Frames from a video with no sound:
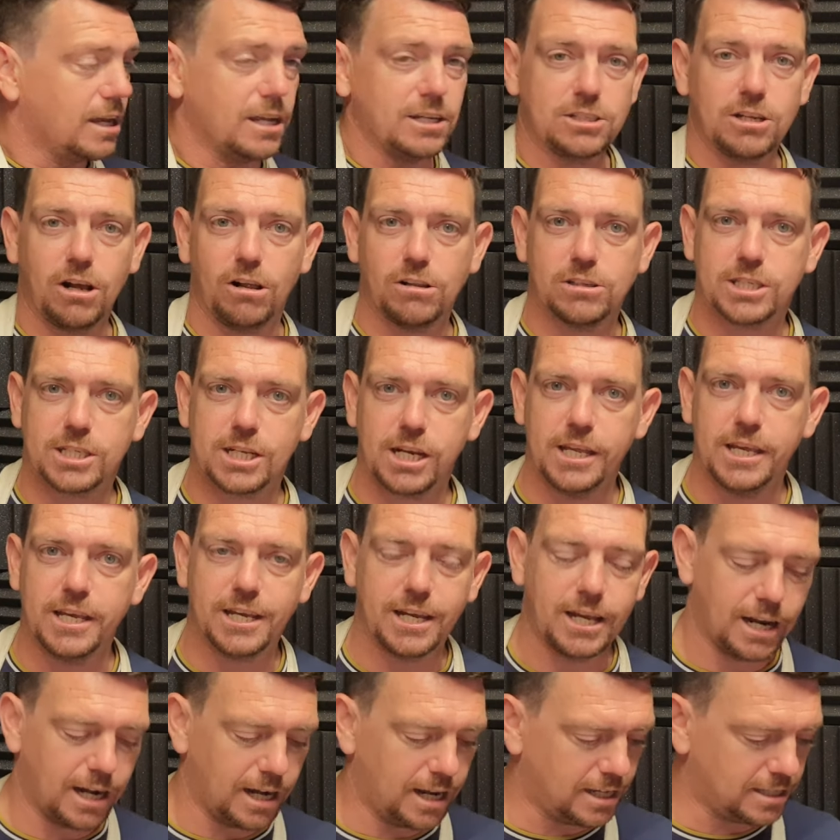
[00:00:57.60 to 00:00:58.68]
It's all
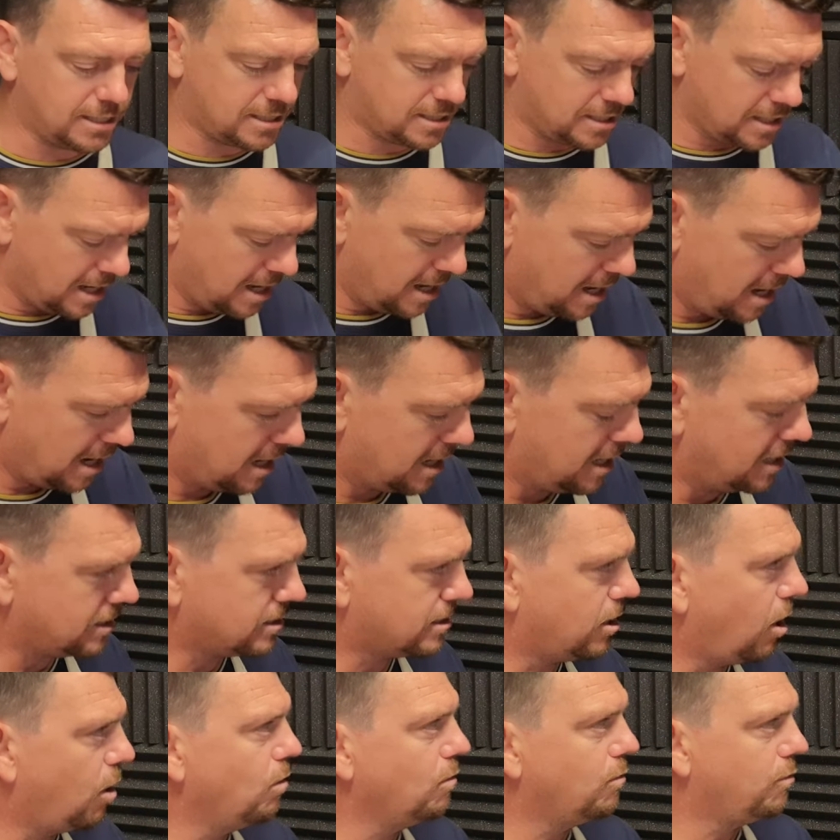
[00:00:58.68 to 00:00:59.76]
slick. Let's let's
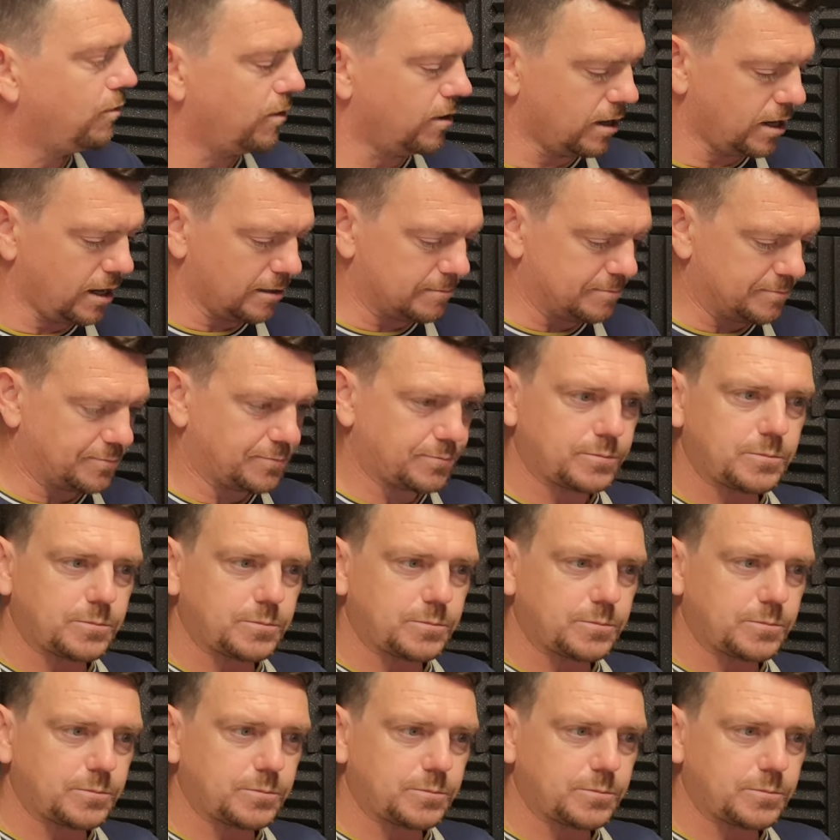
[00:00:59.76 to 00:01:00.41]
go for it.